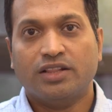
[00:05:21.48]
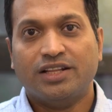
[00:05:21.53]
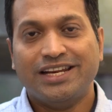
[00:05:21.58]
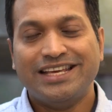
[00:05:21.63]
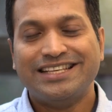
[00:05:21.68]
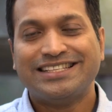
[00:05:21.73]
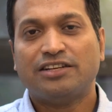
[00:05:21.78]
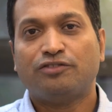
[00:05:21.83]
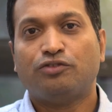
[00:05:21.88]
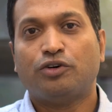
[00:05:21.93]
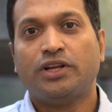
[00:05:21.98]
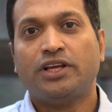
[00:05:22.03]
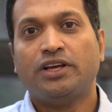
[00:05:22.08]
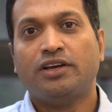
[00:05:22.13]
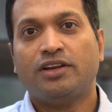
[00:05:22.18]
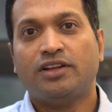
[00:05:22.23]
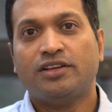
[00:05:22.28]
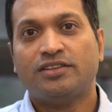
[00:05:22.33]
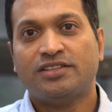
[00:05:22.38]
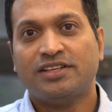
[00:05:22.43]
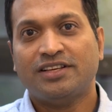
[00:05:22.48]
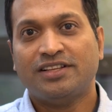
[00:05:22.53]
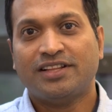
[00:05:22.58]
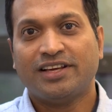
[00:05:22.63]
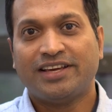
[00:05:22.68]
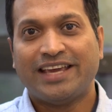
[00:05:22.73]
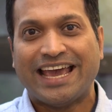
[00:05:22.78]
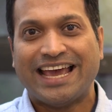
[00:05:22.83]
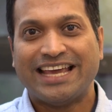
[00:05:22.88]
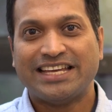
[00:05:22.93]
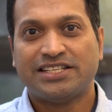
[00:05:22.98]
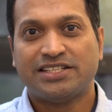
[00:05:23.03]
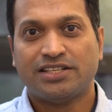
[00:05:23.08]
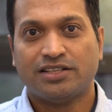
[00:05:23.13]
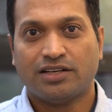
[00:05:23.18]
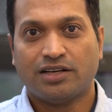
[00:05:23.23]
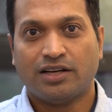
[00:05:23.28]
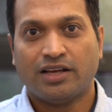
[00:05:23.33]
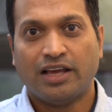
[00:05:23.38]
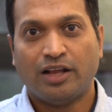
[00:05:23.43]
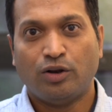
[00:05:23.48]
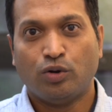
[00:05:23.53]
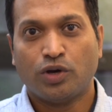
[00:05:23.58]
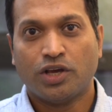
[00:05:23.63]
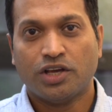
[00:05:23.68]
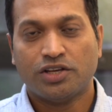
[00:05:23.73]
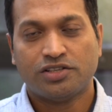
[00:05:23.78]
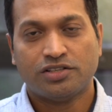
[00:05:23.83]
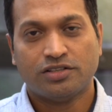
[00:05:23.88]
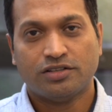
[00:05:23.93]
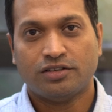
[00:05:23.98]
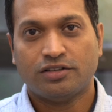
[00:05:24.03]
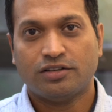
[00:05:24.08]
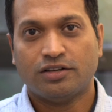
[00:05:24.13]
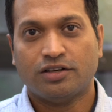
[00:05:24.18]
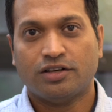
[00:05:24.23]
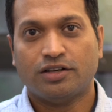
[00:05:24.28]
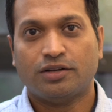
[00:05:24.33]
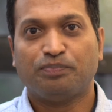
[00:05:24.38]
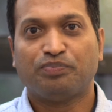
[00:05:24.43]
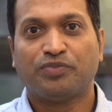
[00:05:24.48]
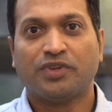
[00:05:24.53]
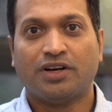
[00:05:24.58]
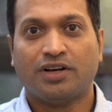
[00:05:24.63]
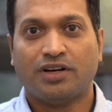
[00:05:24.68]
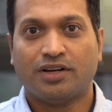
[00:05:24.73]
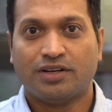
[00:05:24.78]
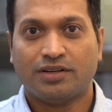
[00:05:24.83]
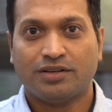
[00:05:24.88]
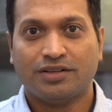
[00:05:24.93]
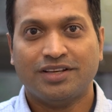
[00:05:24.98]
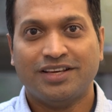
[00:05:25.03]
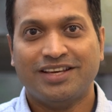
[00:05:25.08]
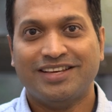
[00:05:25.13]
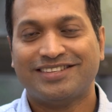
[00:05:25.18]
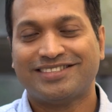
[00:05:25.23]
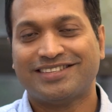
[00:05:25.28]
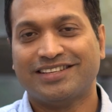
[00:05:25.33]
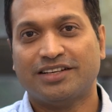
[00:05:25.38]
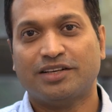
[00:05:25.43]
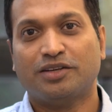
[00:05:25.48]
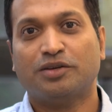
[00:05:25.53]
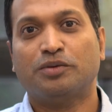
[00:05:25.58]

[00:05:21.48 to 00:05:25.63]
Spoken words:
reason for increasing the cash allocation is